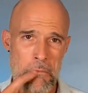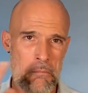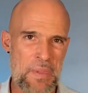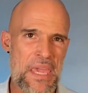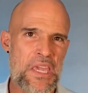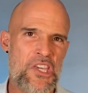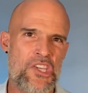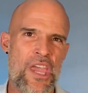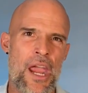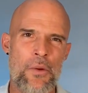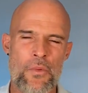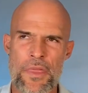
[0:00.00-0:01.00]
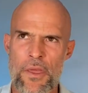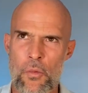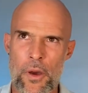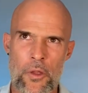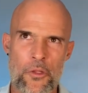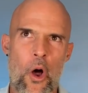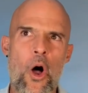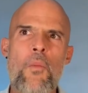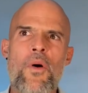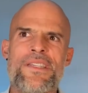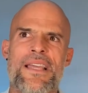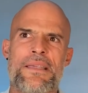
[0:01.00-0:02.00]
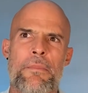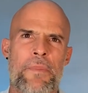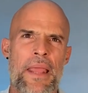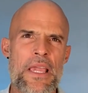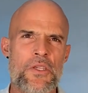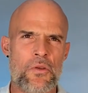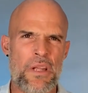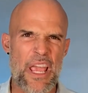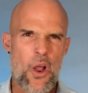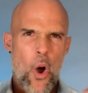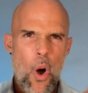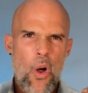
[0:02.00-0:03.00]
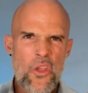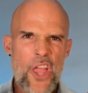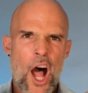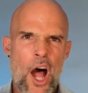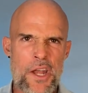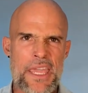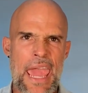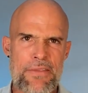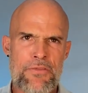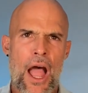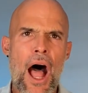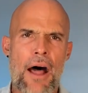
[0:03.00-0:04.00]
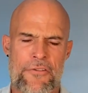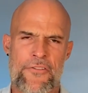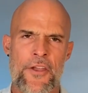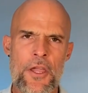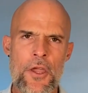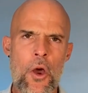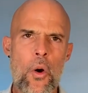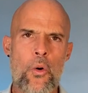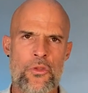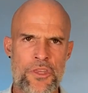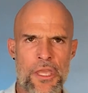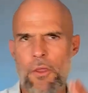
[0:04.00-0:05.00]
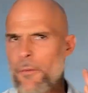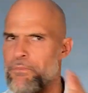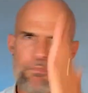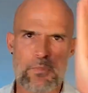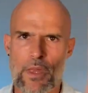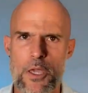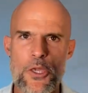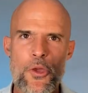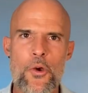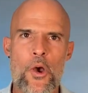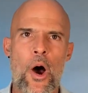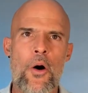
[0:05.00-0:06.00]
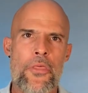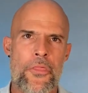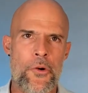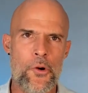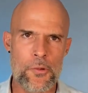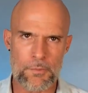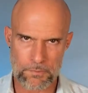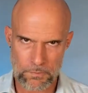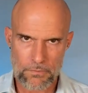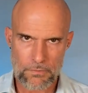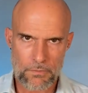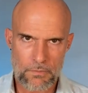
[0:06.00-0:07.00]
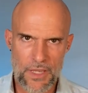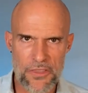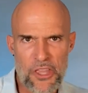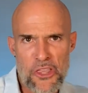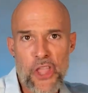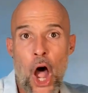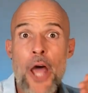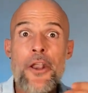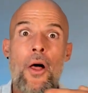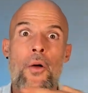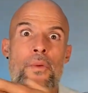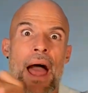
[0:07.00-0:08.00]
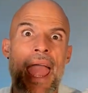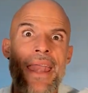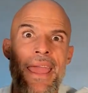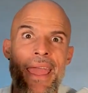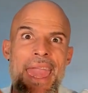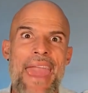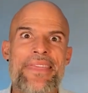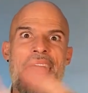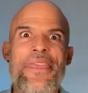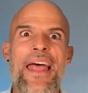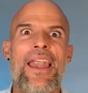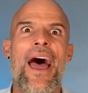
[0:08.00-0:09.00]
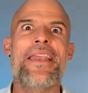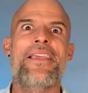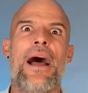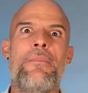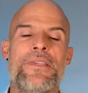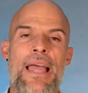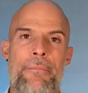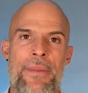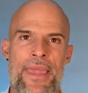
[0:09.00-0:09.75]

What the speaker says: being shared with the world, almost as a place to like, hold on, get tough until you go through the tunnel, right? And then the light comes up